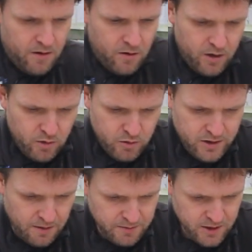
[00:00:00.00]
on it
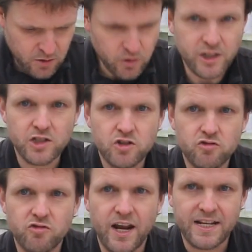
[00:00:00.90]
goes, and I'm just going to
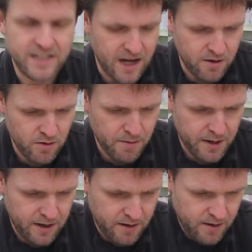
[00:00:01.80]
stretch it out a
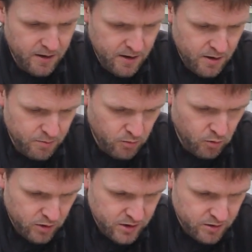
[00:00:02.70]
bit
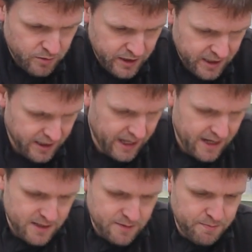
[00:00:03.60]
more so we can
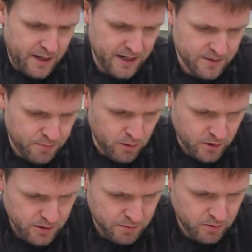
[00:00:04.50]
get it as big as
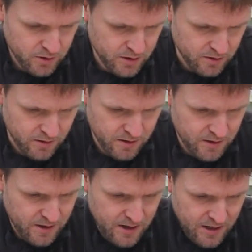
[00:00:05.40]
possible. So
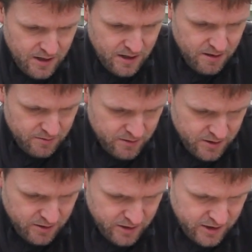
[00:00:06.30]
I'm
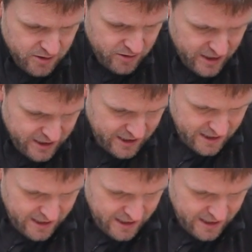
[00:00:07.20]
just going to stretch it